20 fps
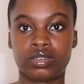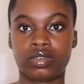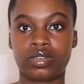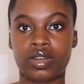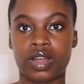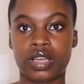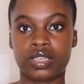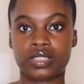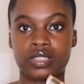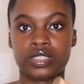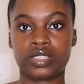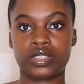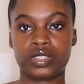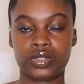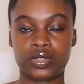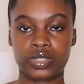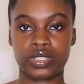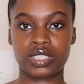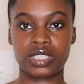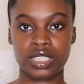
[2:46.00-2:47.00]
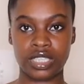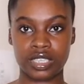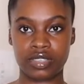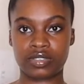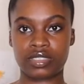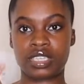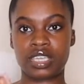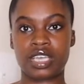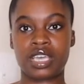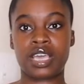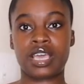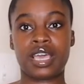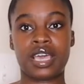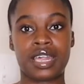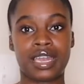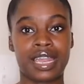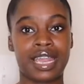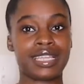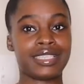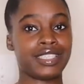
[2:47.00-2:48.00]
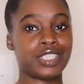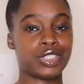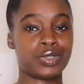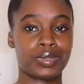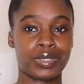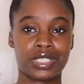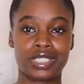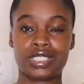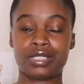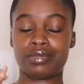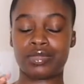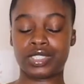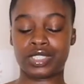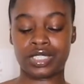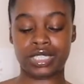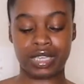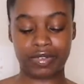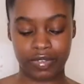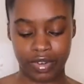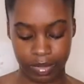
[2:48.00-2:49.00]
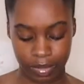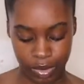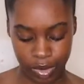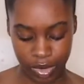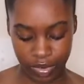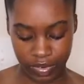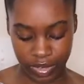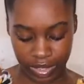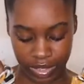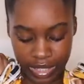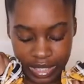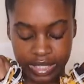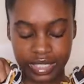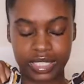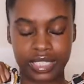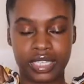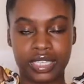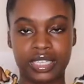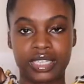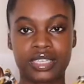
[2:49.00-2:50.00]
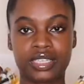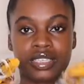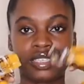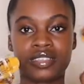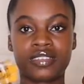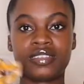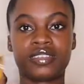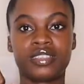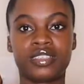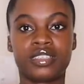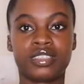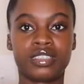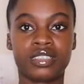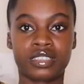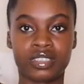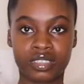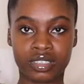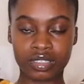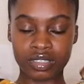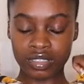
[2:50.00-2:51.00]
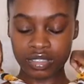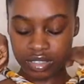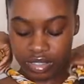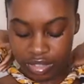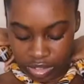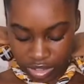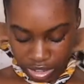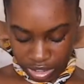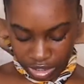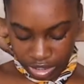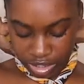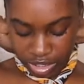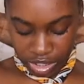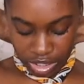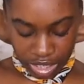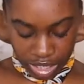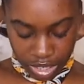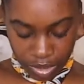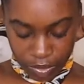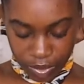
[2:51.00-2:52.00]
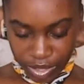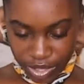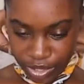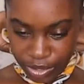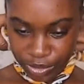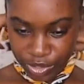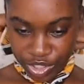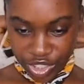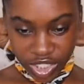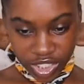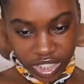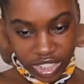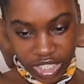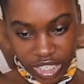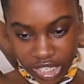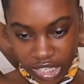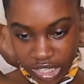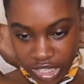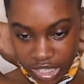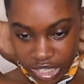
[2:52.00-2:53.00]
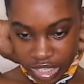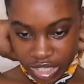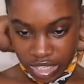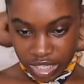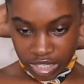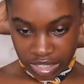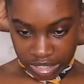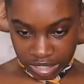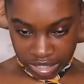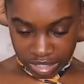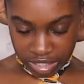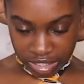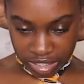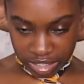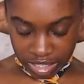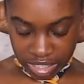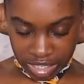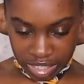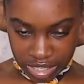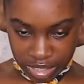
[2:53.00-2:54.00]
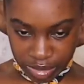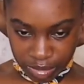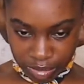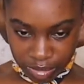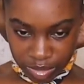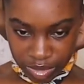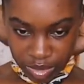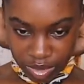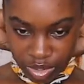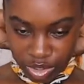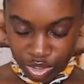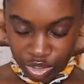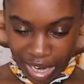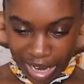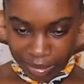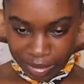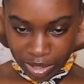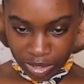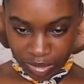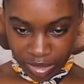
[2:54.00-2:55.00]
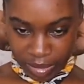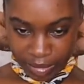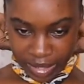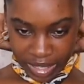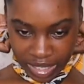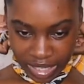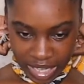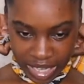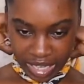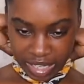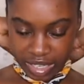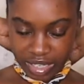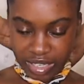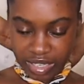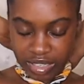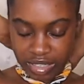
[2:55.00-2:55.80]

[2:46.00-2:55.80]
Cross the two sleeves. And I like to twist them just to give it a more realistic look. You know, I don't want no chunky um, straps around my neck.